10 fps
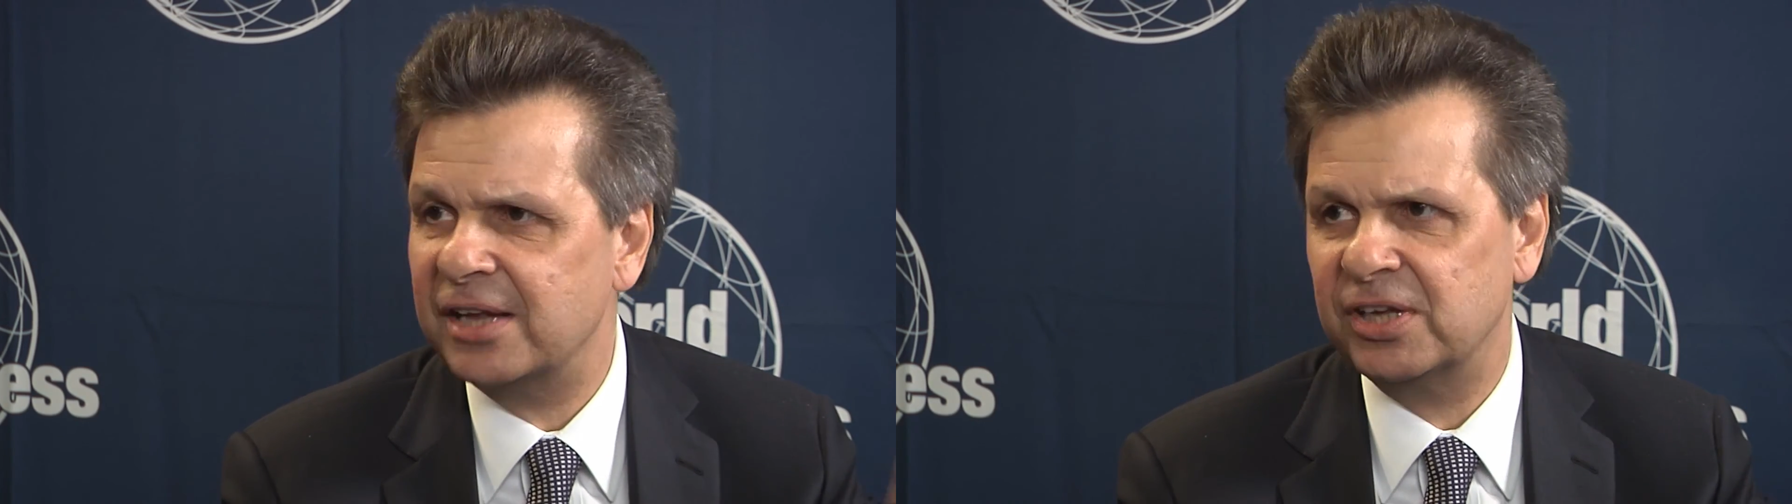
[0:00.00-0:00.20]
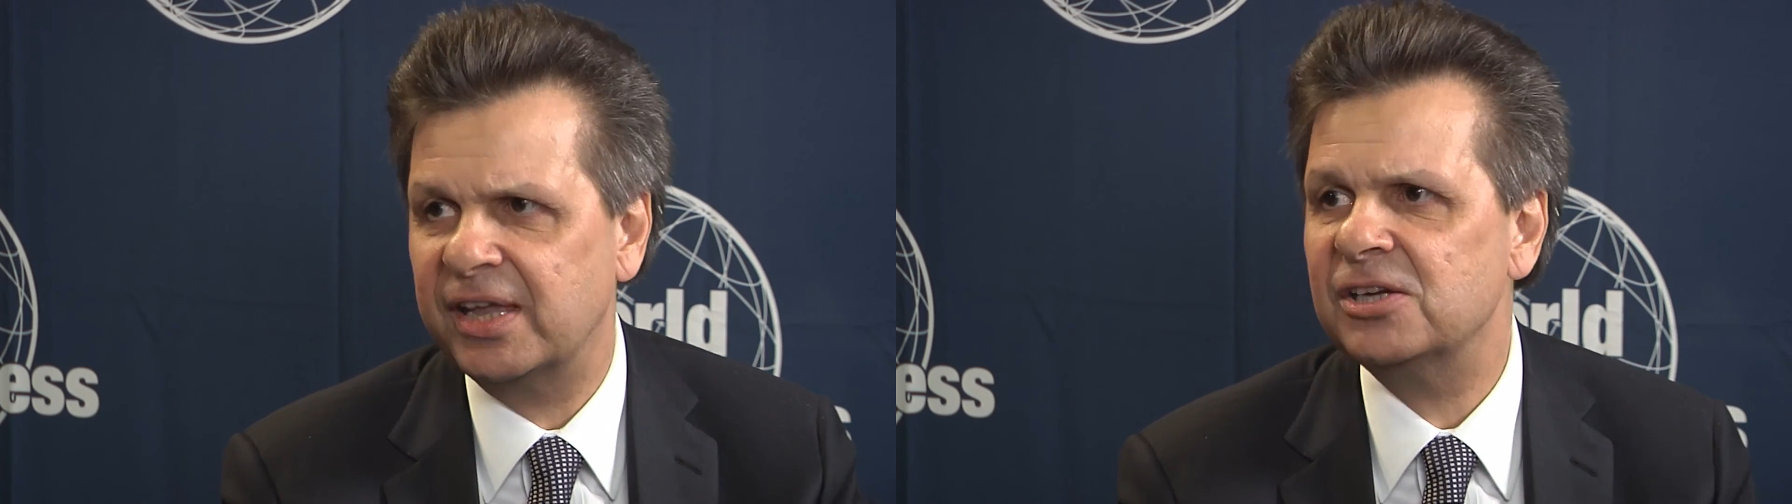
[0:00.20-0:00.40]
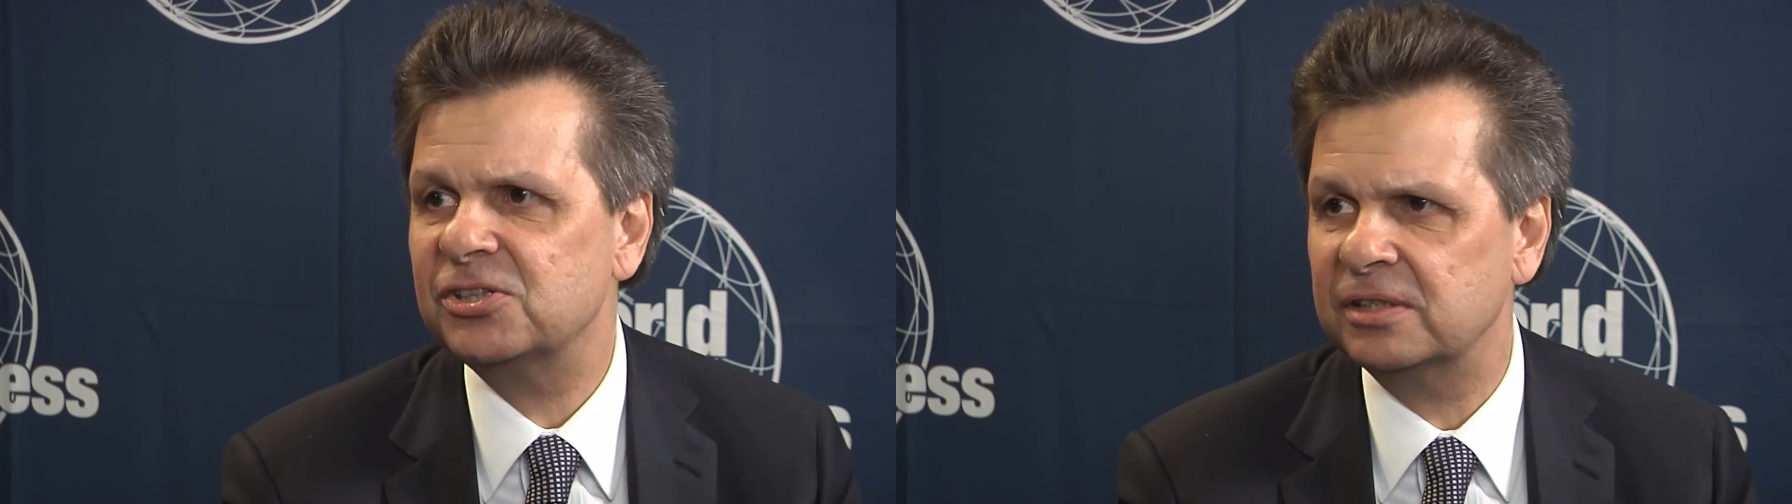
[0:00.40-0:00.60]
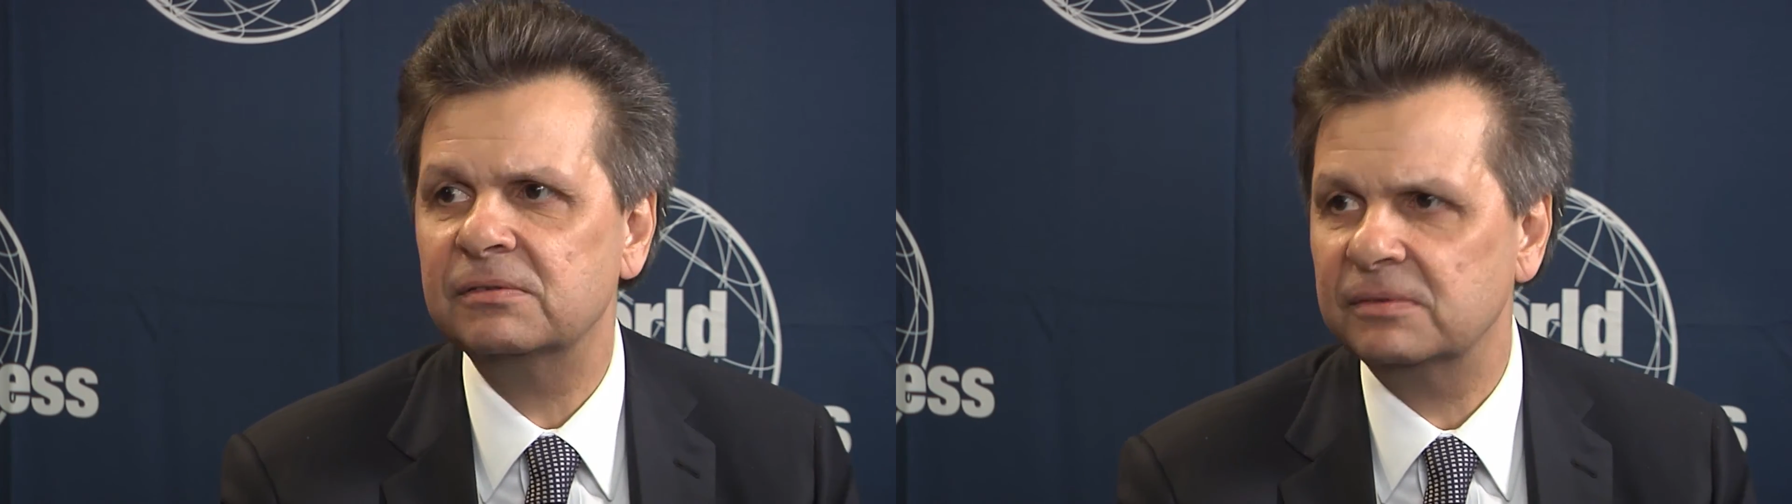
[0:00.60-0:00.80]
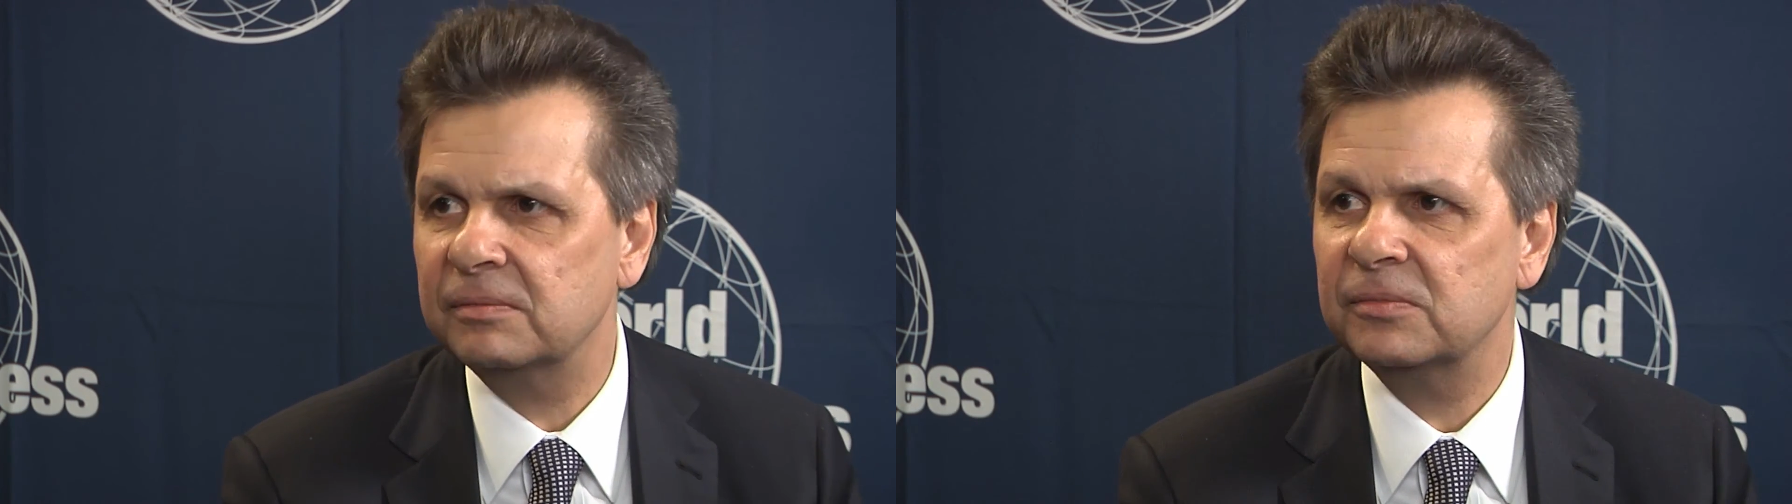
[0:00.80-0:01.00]

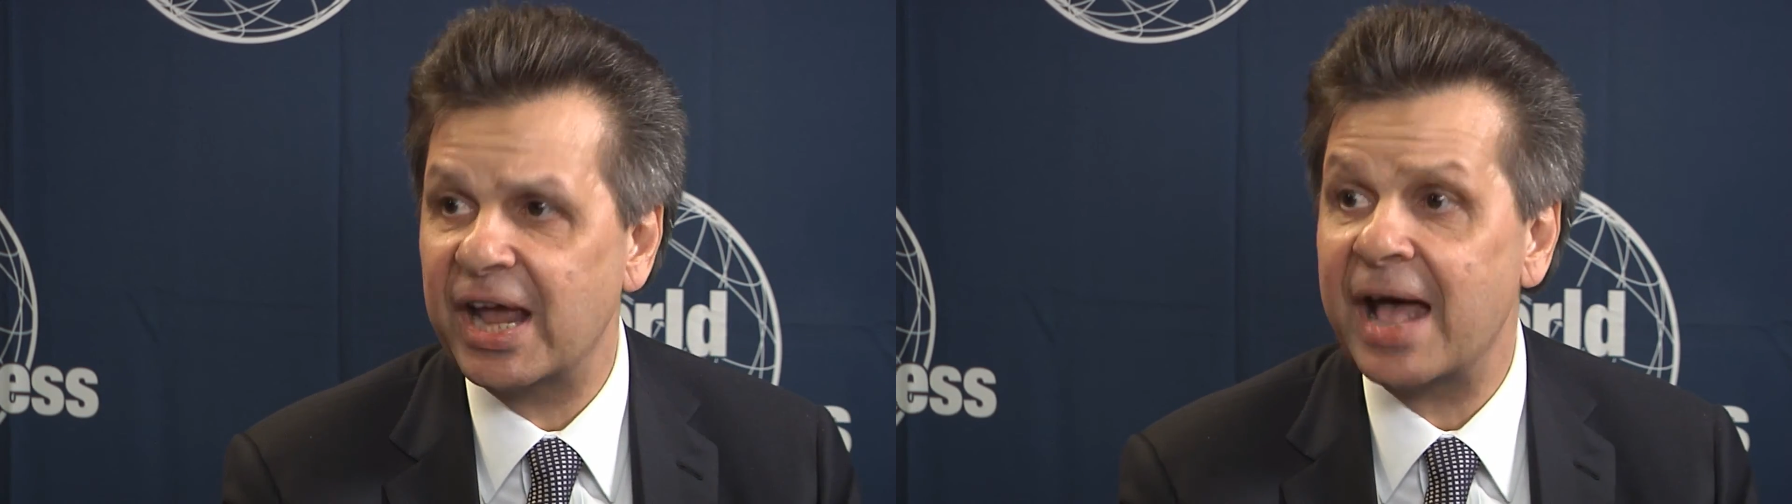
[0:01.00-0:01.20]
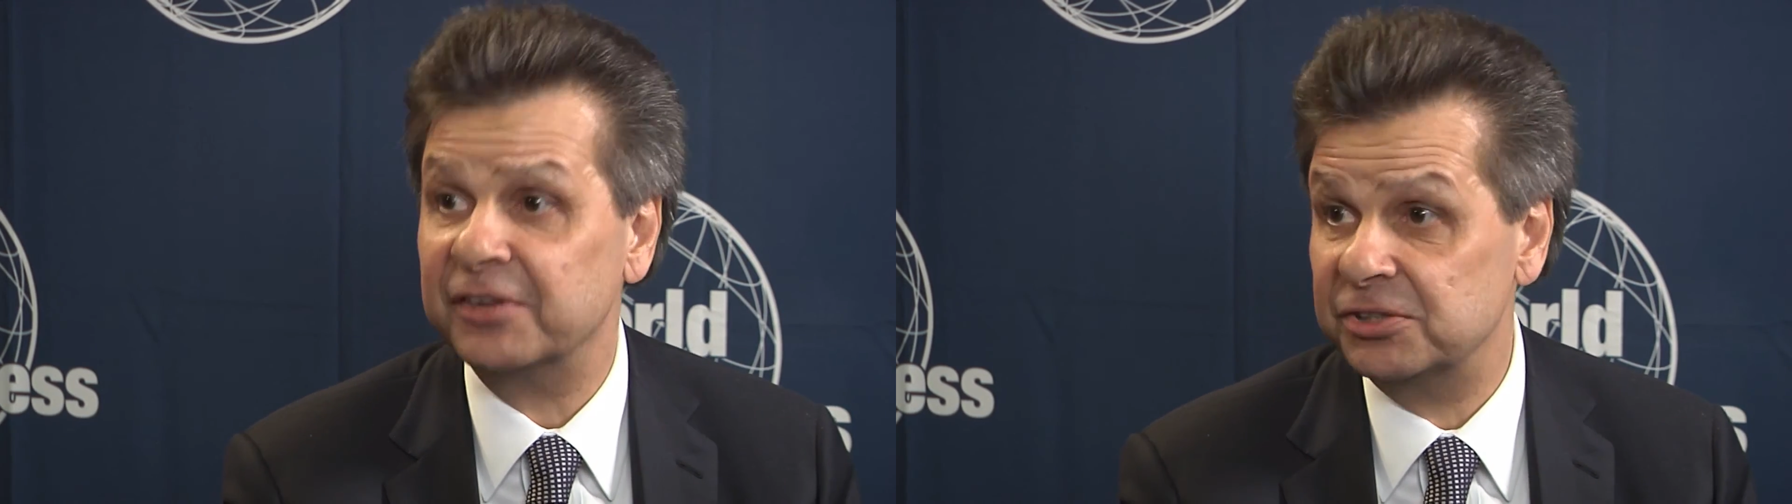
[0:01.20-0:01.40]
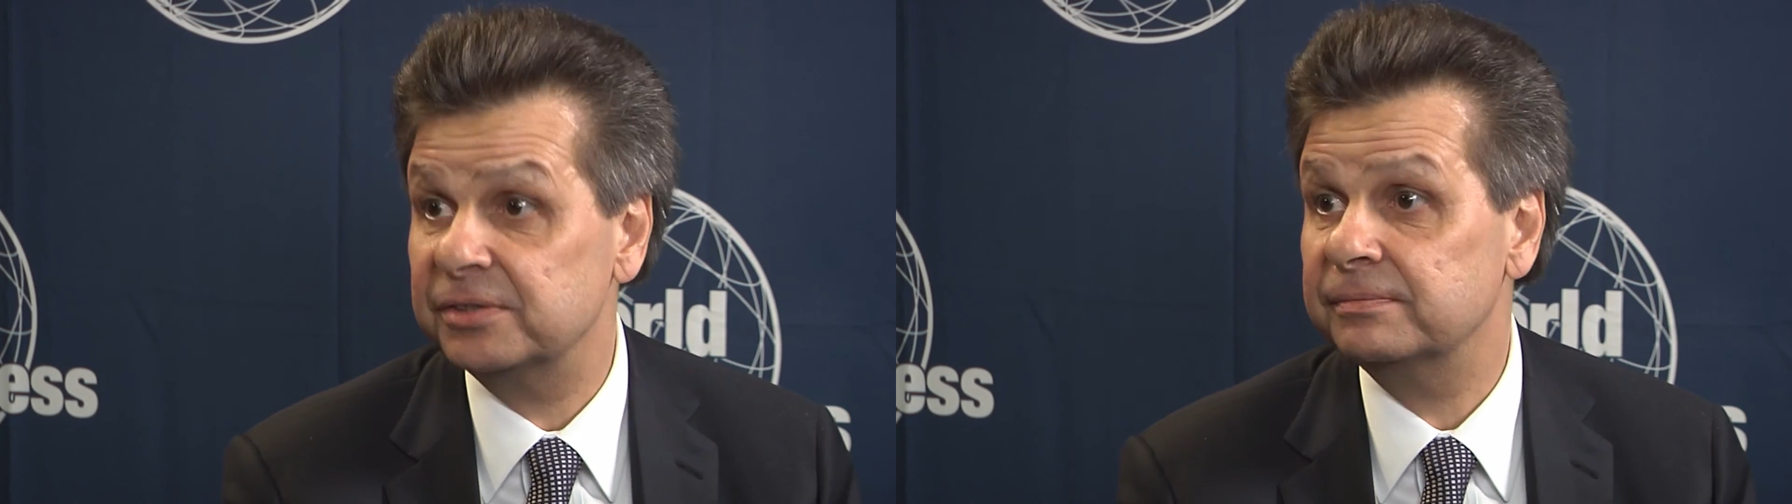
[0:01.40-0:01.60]
education challenge.